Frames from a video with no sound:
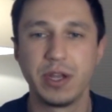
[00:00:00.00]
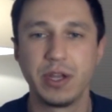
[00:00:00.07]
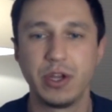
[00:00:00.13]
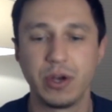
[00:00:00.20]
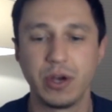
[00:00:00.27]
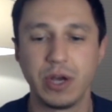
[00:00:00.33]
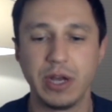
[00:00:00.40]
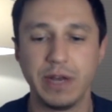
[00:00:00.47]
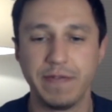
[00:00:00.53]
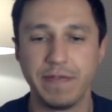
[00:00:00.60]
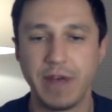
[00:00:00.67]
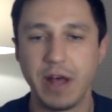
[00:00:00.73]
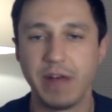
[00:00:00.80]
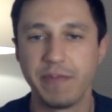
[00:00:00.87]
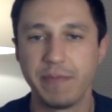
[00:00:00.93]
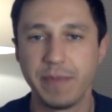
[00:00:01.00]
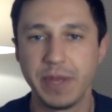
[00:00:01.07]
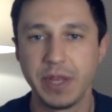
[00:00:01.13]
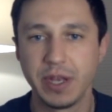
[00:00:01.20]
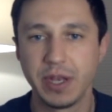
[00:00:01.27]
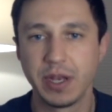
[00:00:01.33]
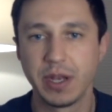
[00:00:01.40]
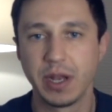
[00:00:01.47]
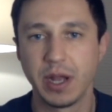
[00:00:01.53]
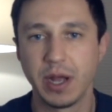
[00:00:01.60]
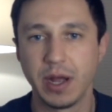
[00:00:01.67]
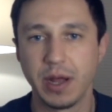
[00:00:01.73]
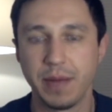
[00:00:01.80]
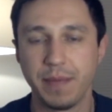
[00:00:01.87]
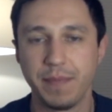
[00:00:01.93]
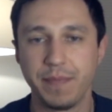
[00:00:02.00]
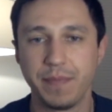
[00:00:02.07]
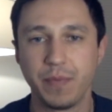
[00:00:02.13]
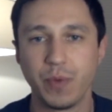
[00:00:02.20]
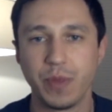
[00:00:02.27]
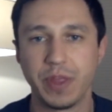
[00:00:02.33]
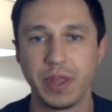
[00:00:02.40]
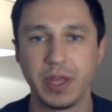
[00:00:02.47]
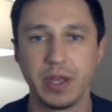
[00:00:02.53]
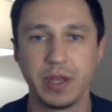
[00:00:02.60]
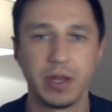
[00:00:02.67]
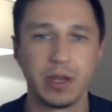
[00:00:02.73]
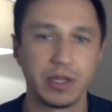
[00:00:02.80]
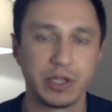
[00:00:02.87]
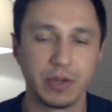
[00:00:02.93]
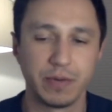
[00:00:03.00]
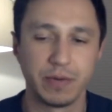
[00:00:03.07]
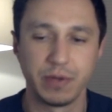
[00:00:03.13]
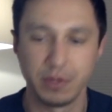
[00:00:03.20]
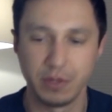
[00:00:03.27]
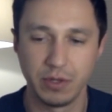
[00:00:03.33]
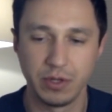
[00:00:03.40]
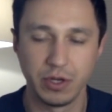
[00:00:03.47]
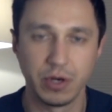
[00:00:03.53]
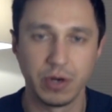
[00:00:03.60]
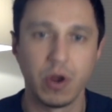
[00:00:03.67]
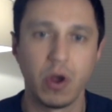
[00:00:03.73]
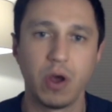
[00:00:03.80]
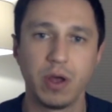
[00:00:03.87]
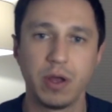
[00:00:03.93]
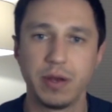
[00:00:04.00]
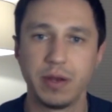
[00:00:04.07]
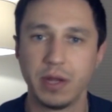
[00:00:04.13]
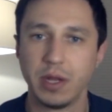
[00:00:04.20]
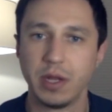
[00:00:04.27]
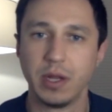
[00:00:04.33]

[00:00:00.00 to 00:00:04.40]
your involvement um, within, so you're on